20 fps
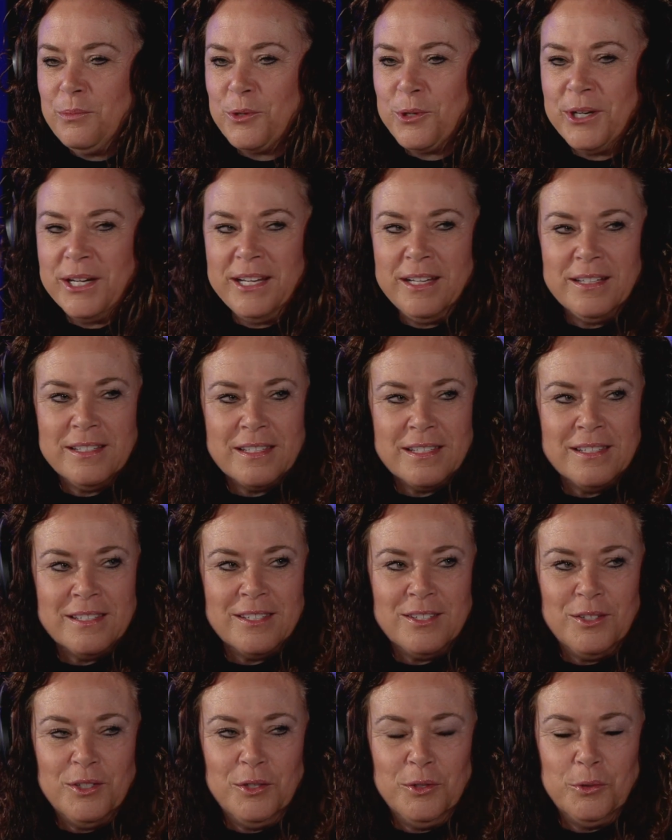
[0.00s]
mornings is
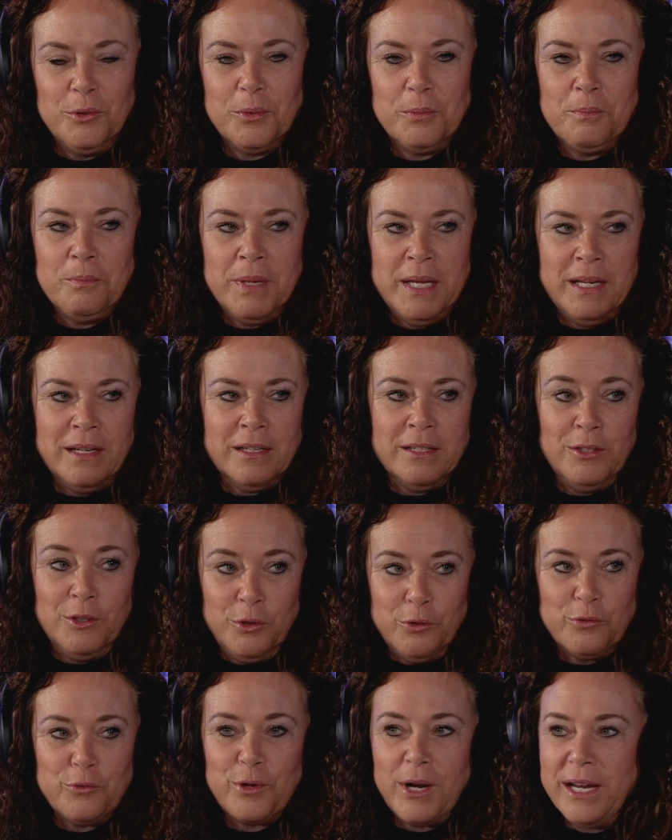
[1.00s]
to meet a
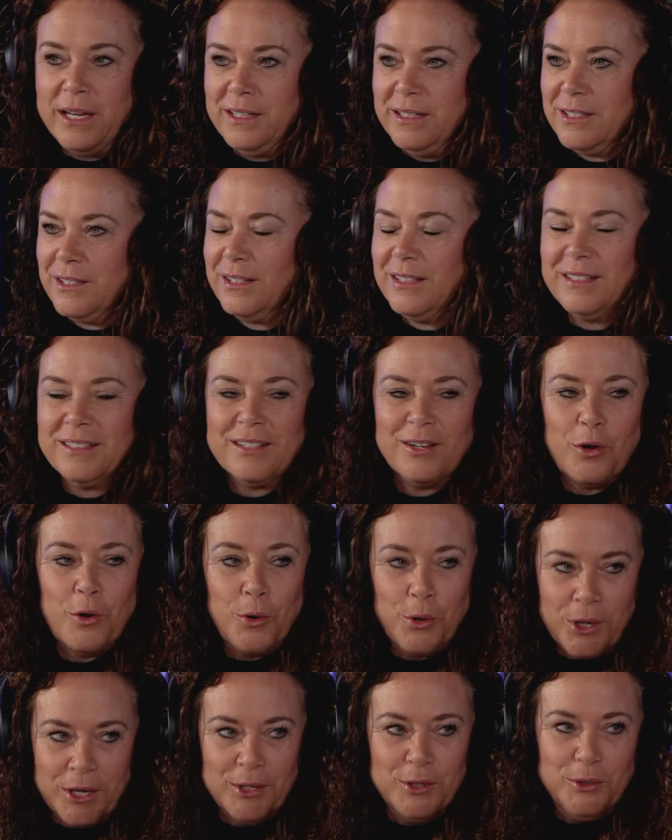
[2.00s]
new friend
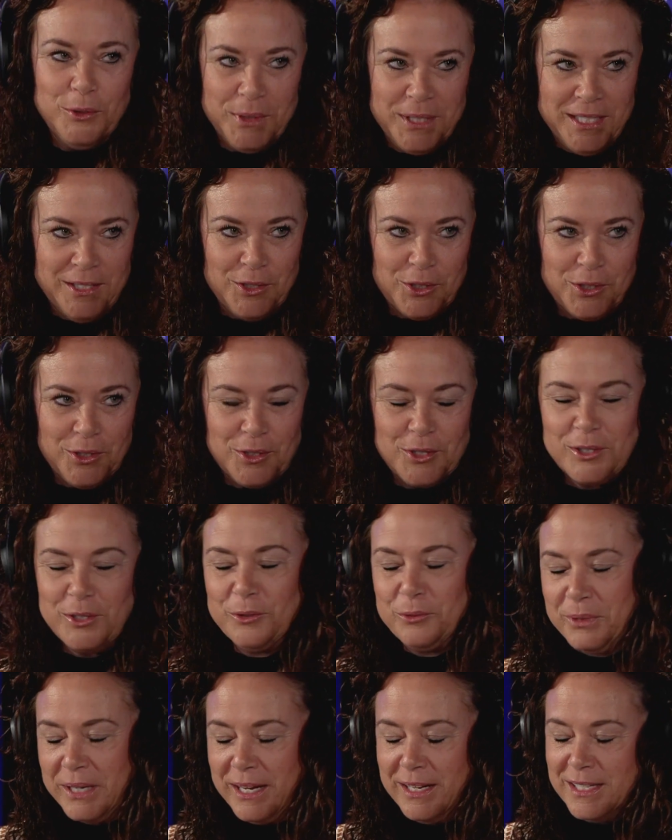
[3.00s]
or a new teacher.
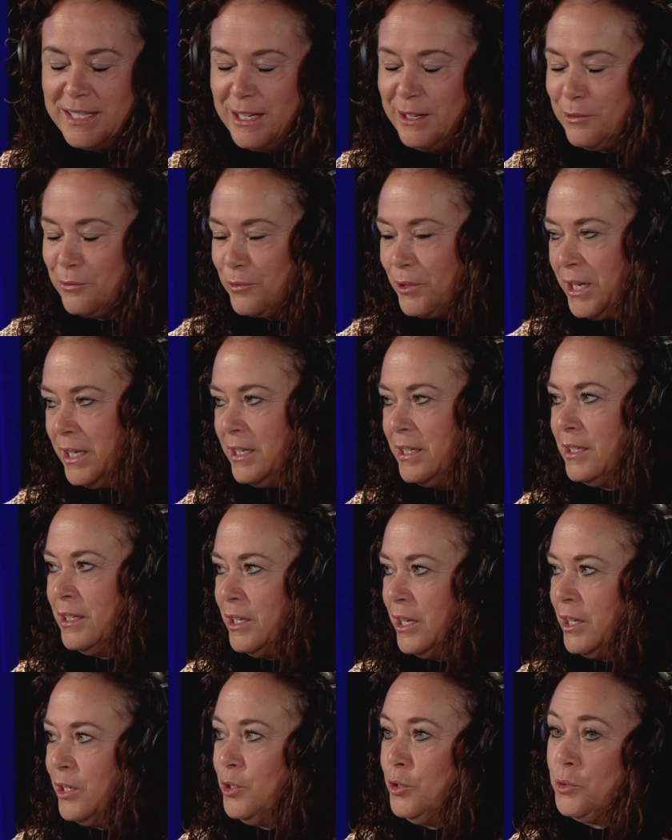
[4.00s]
So when I say a friend, a,
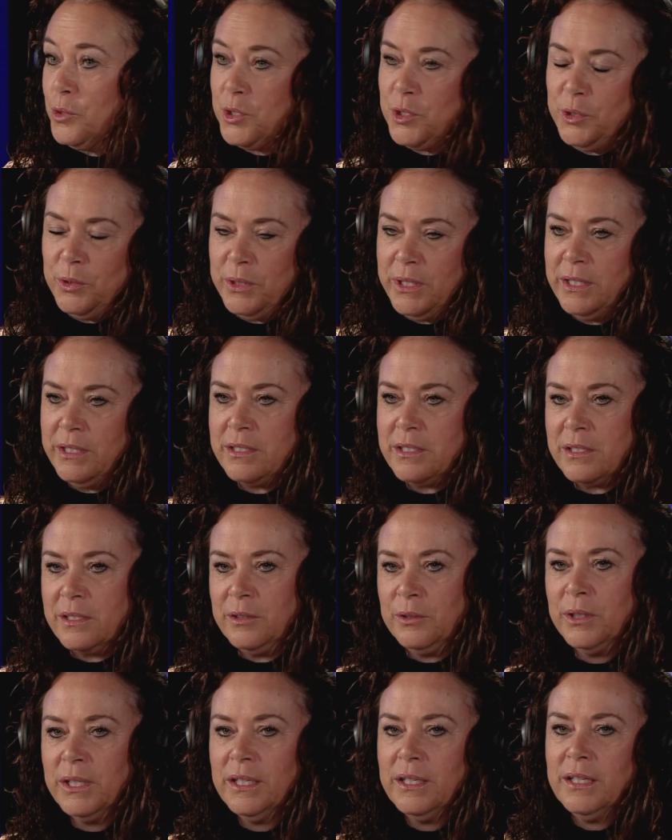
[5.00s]
a new student.
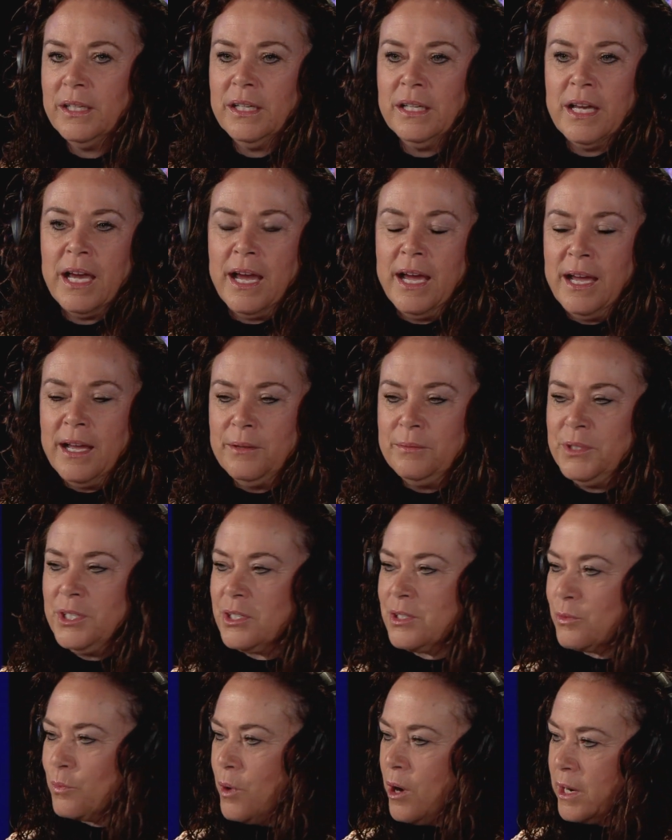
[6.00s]
So um,
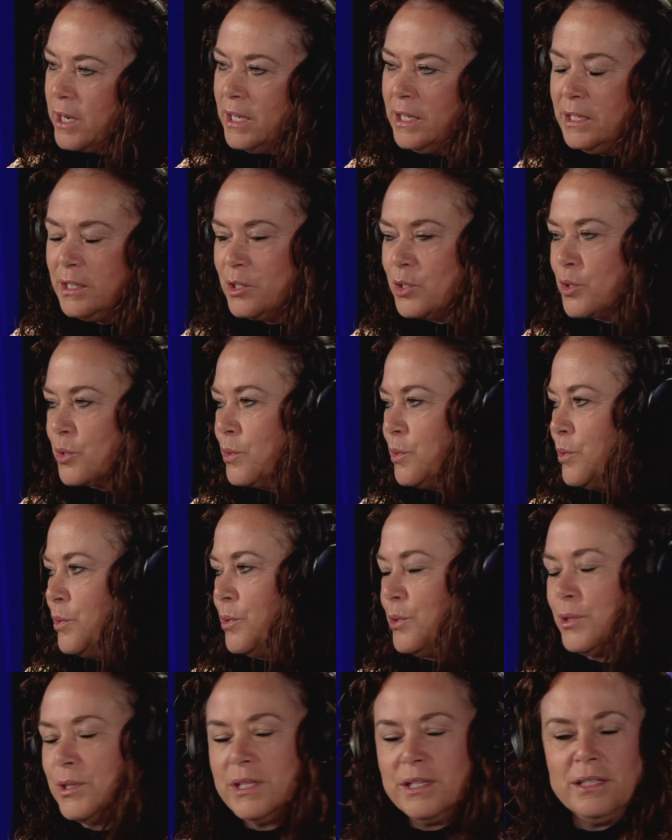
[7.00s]
just walking into
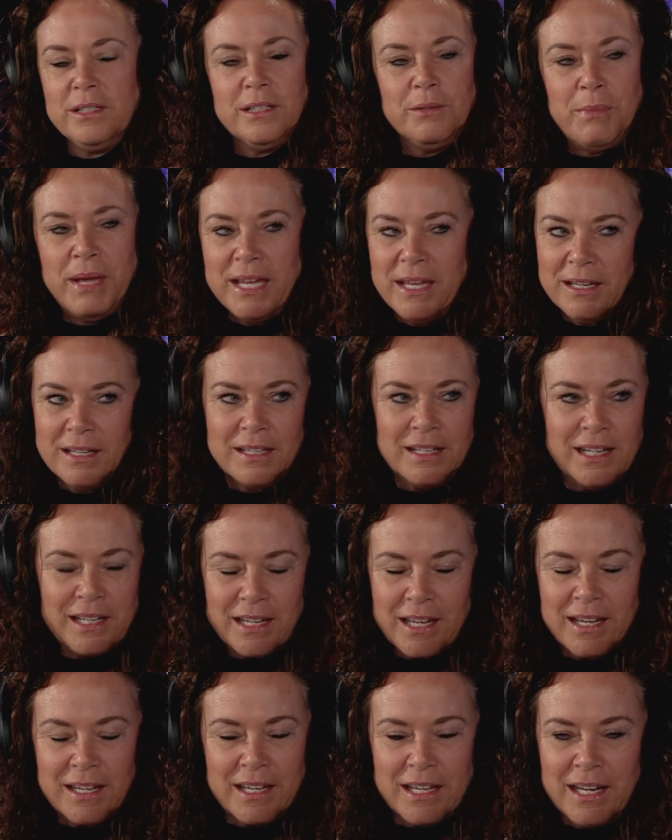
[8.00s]
schools and making a,
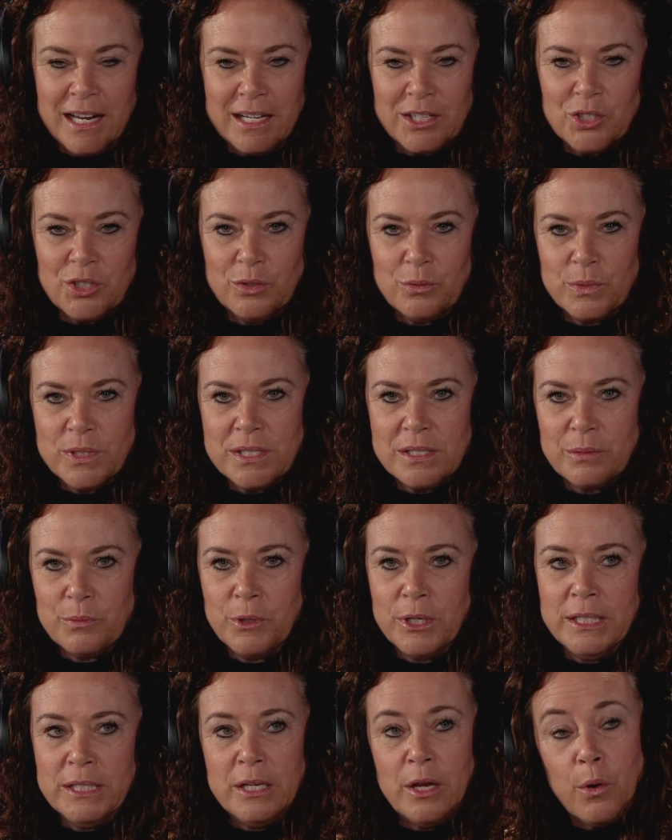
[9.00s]
a connection with
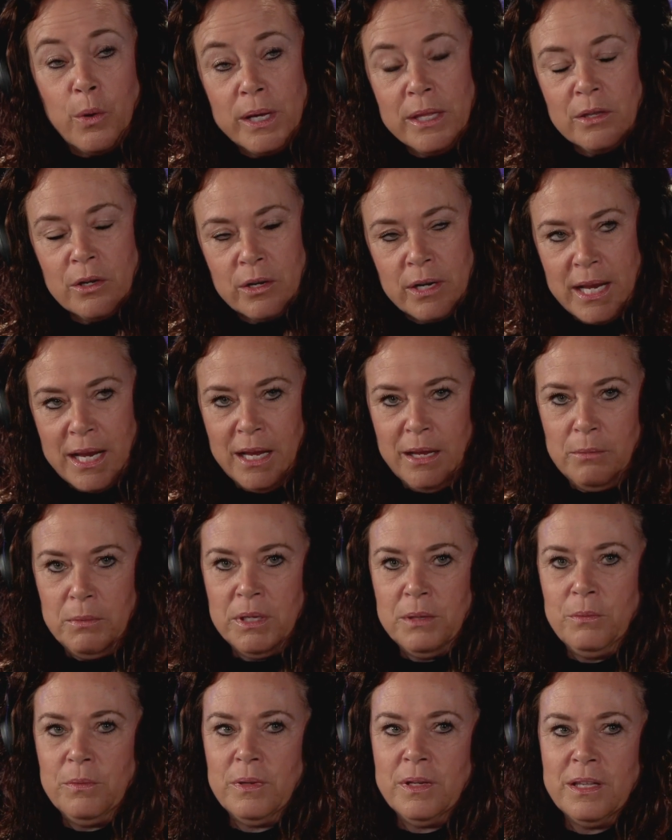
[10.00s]
someone, knowing their name,
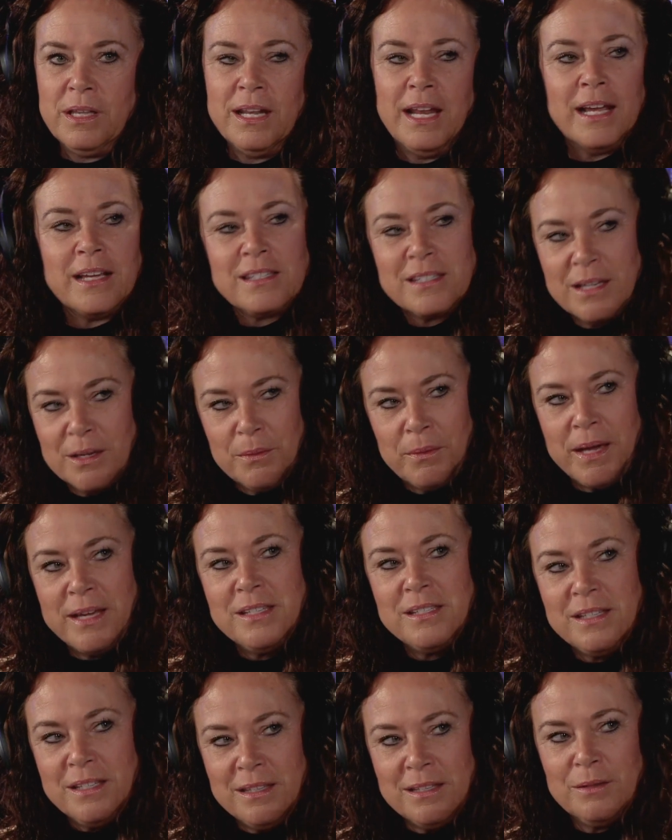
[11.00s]
and the next time I
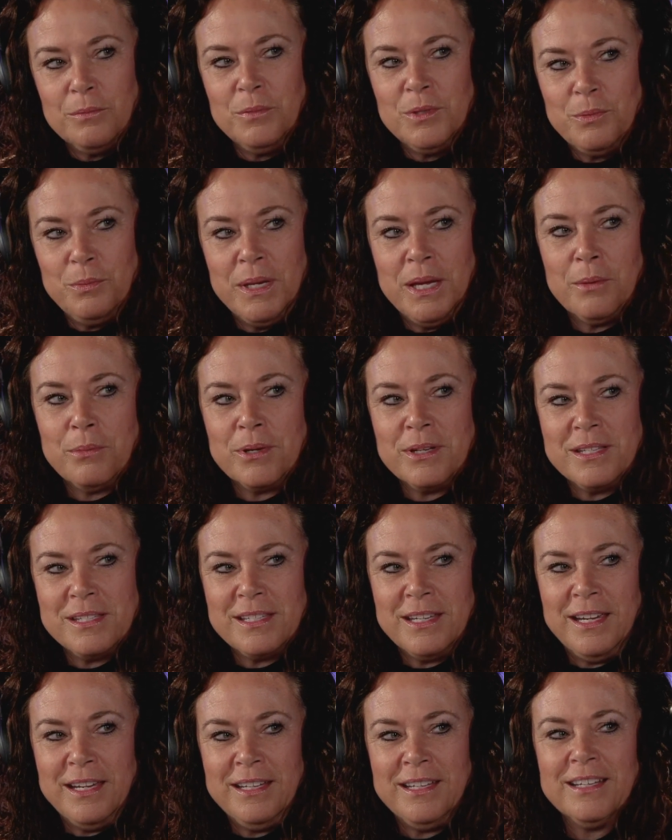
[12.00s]
see them to be able to
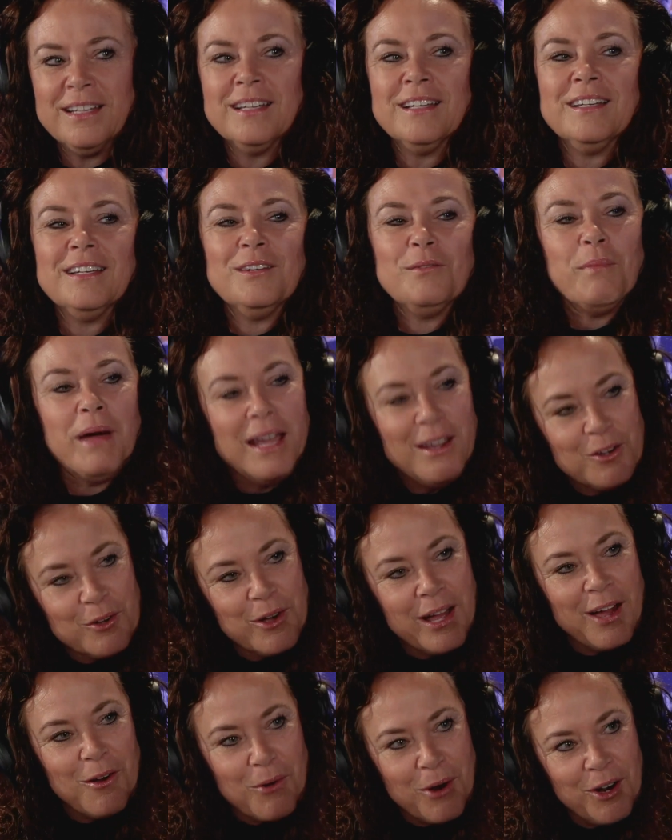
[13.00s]
say,
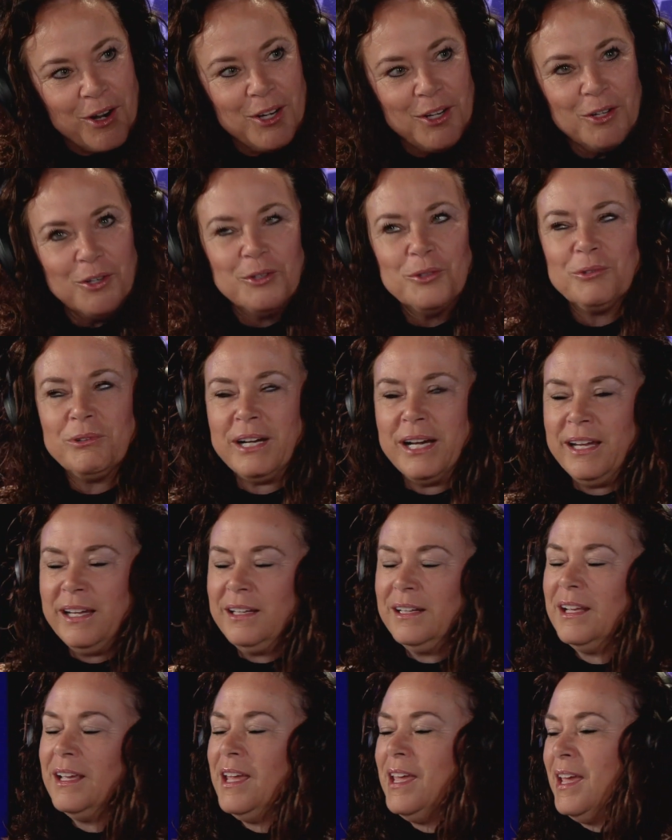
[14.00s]
Michael, how are you? Right.
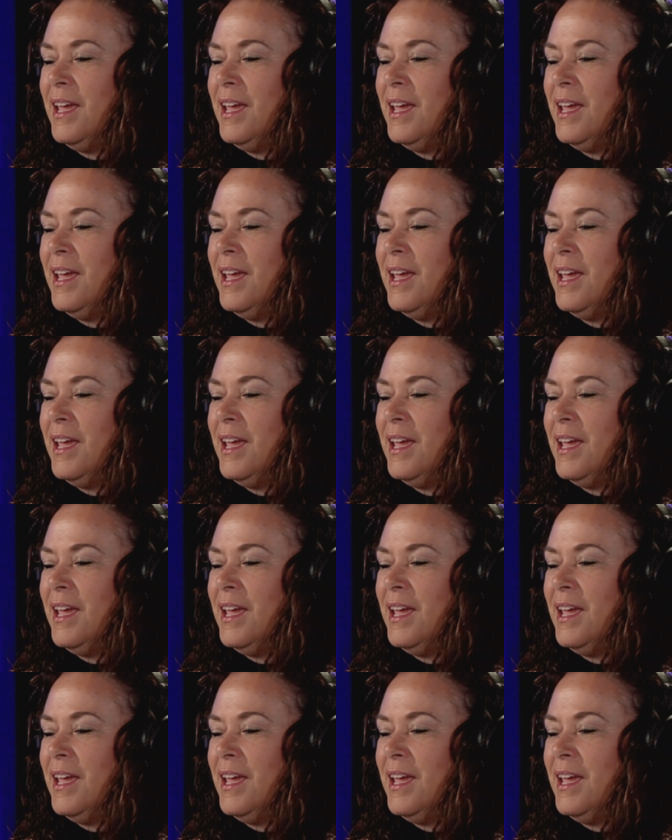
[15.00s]
right?